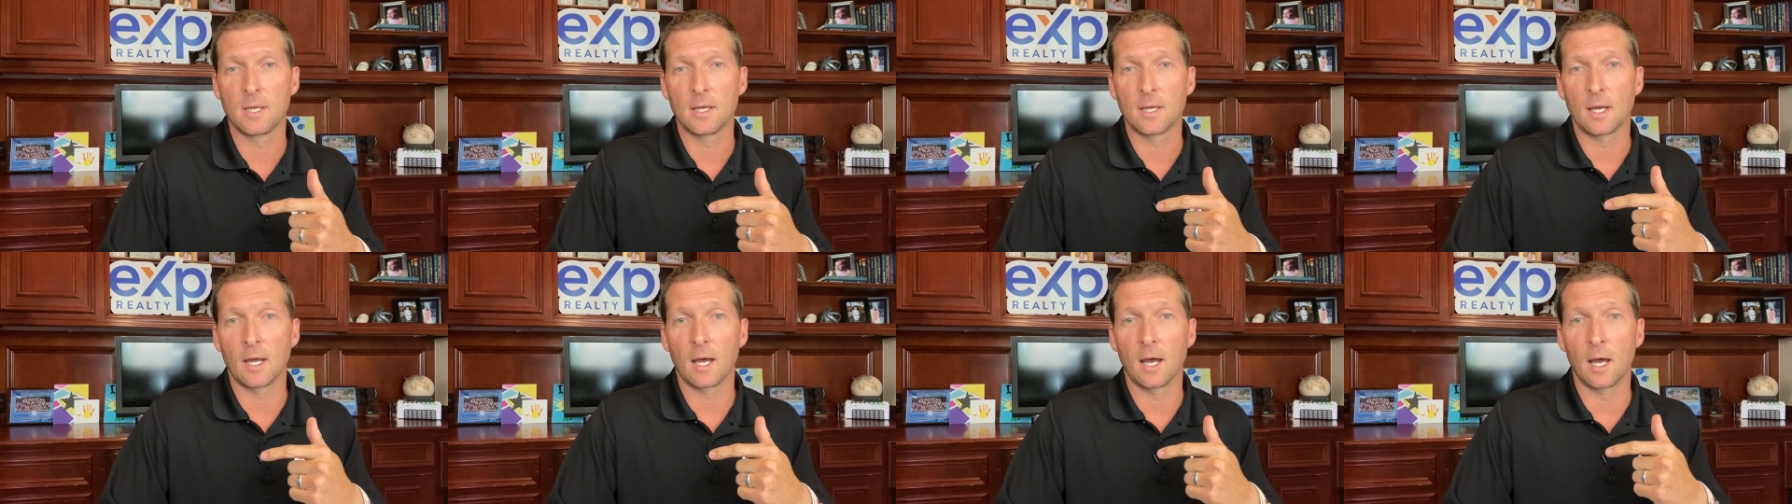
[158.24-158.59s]

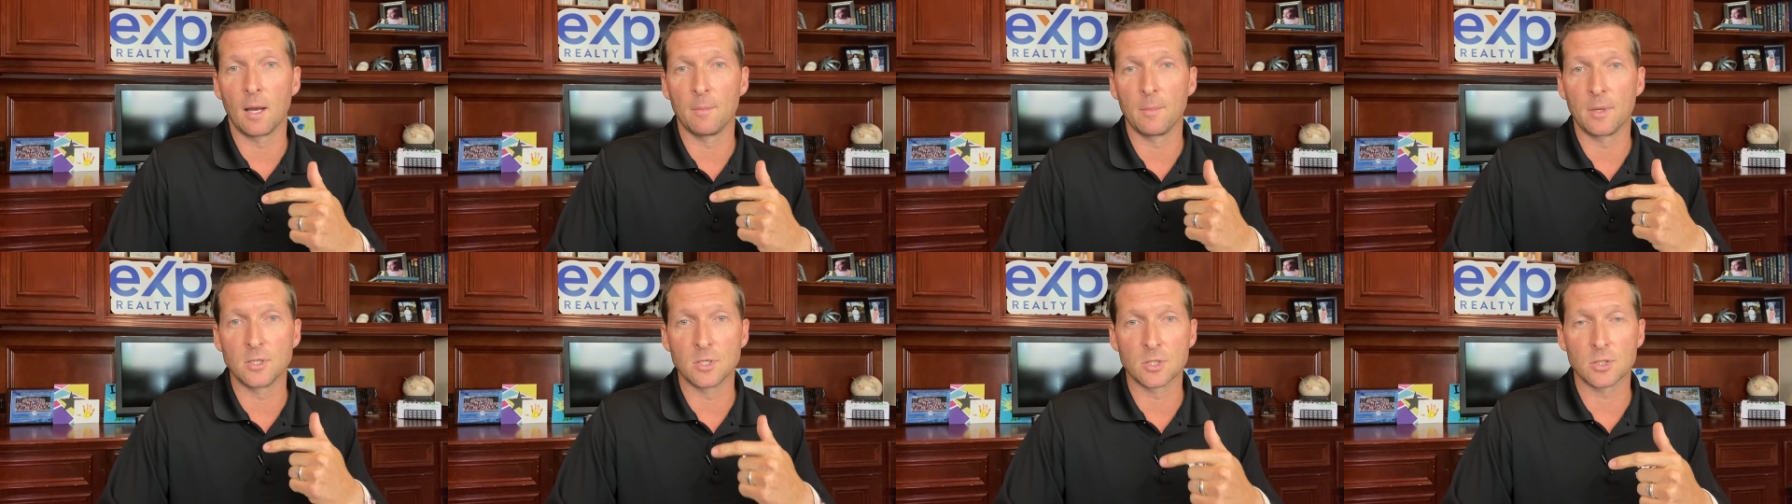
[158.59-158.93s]

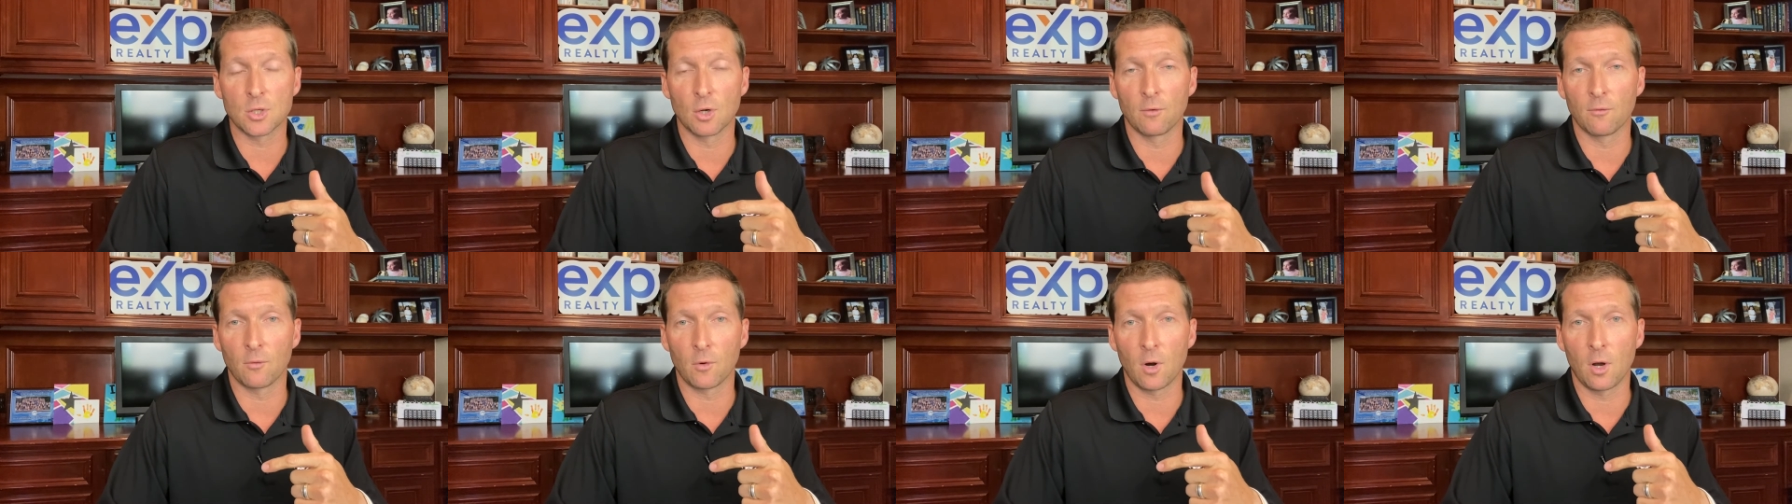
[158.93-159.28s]
Um, and
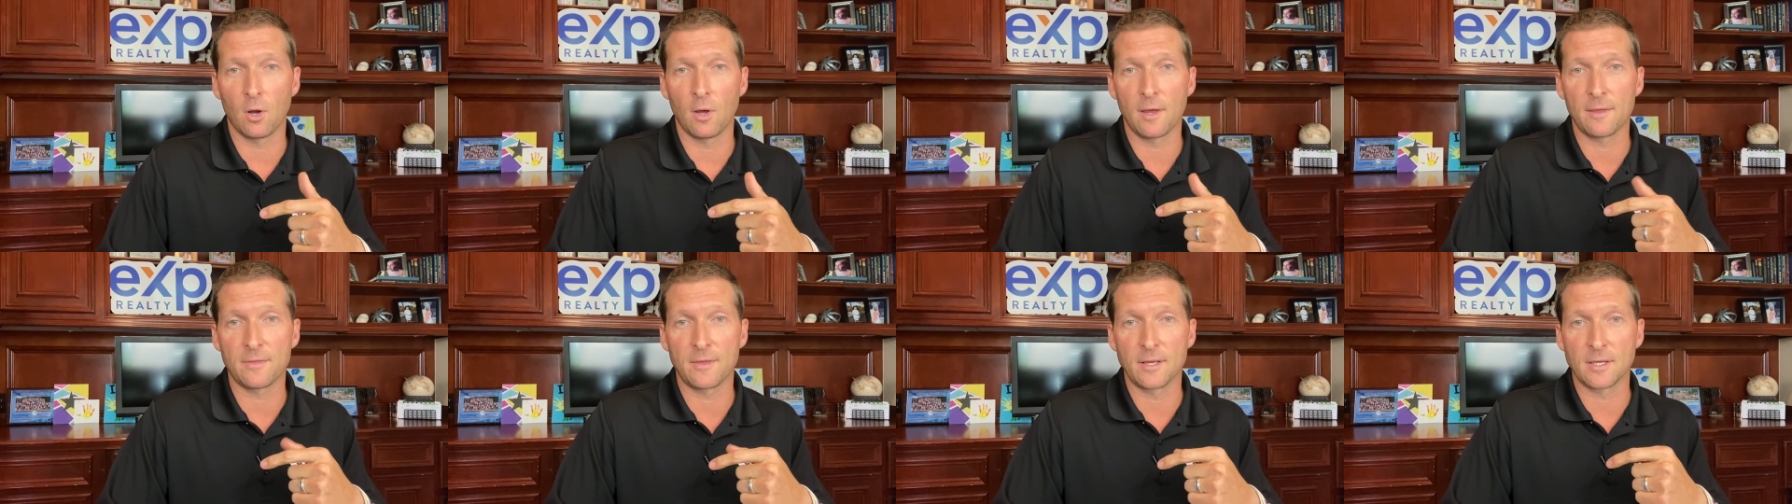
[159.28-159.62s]
just
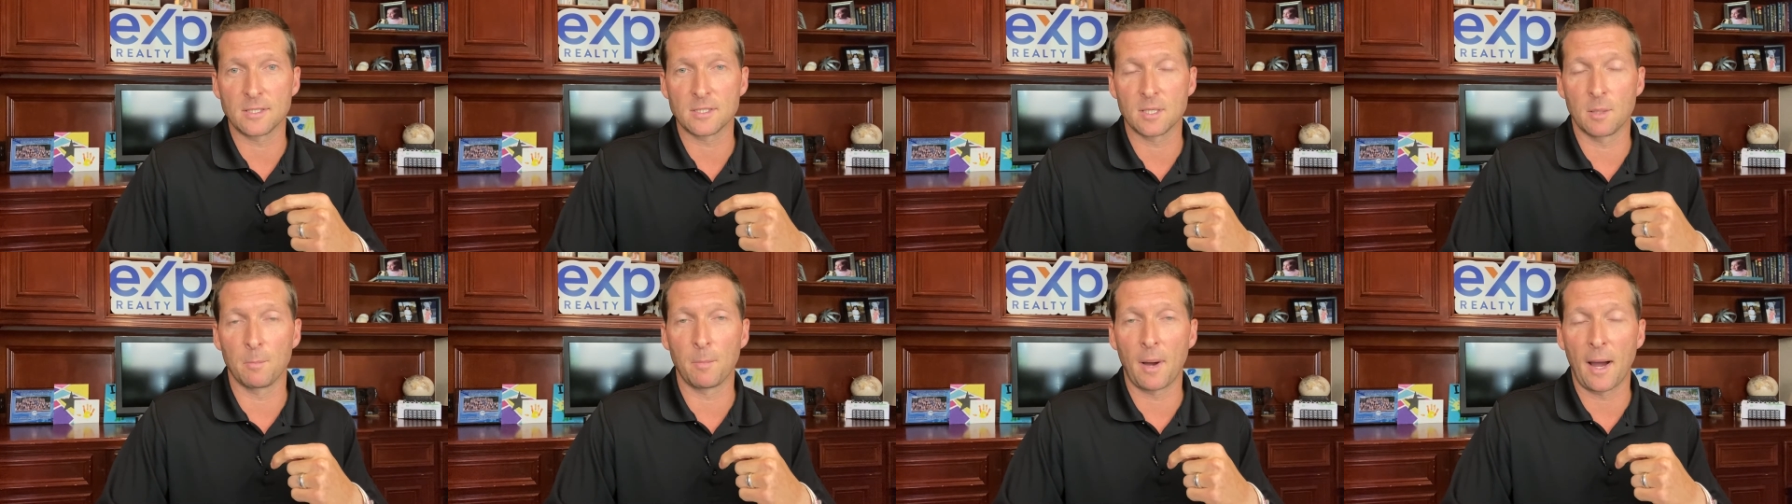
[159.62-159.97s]
overall, I think
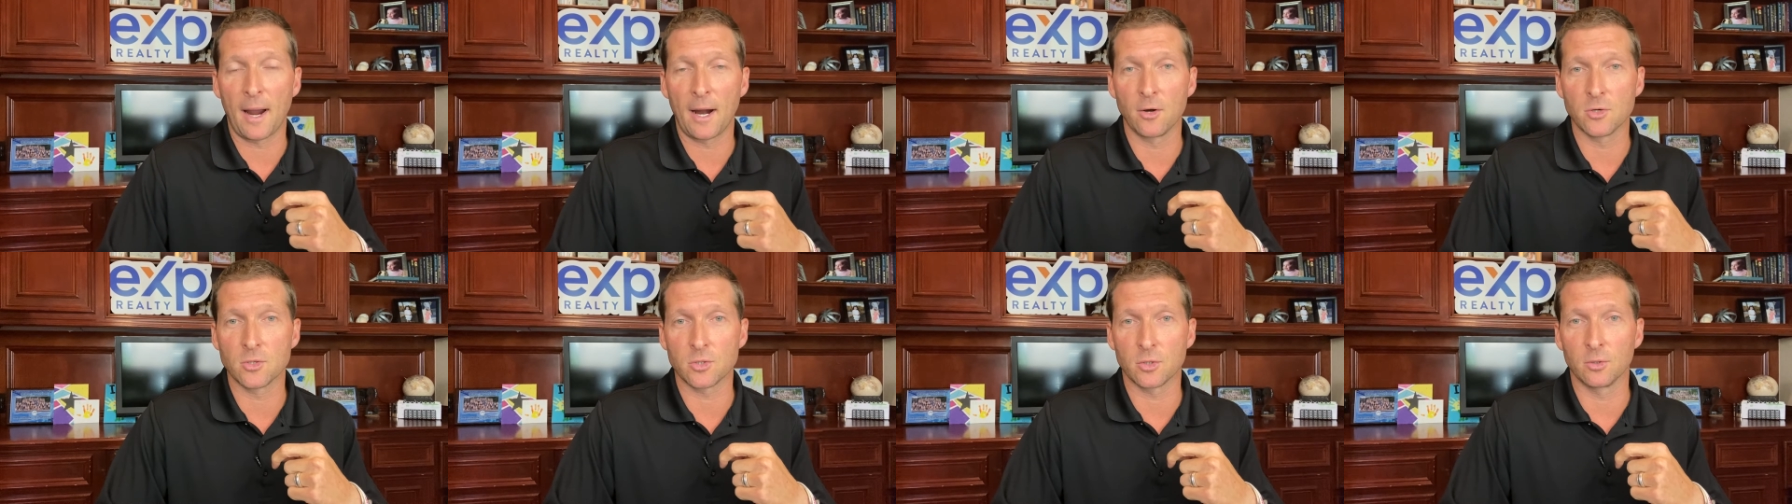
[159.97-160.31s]
some
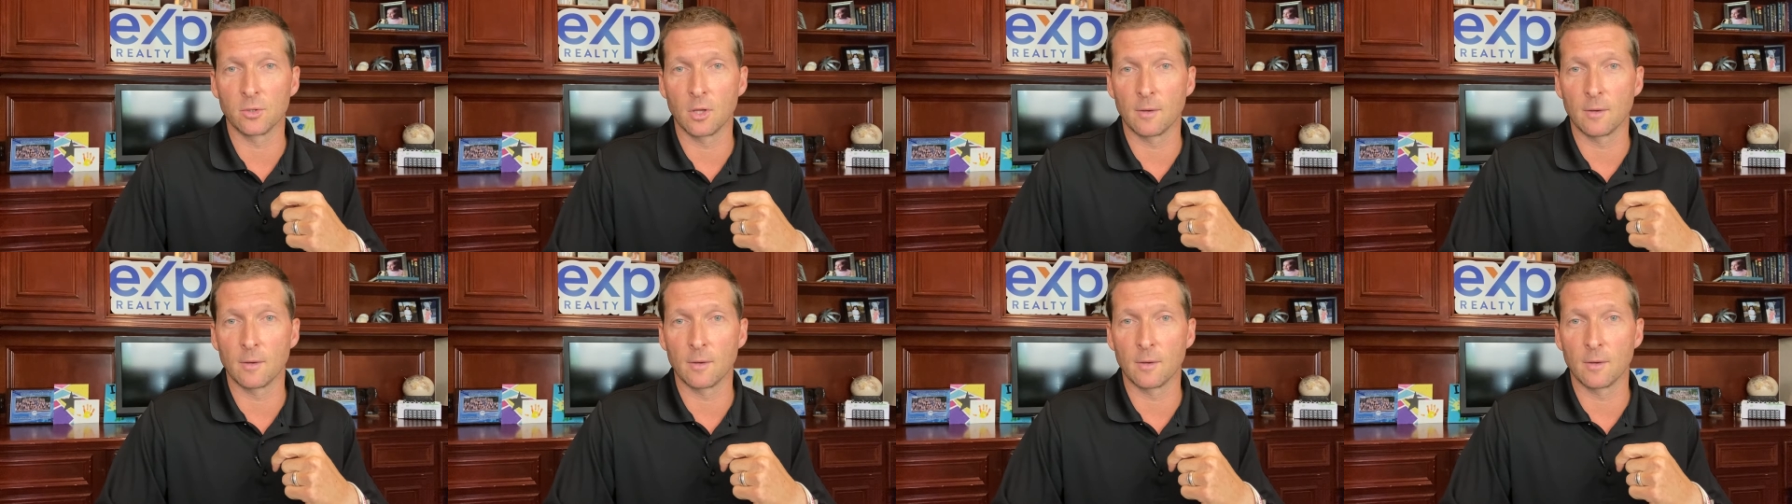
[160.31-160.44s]
buyers are a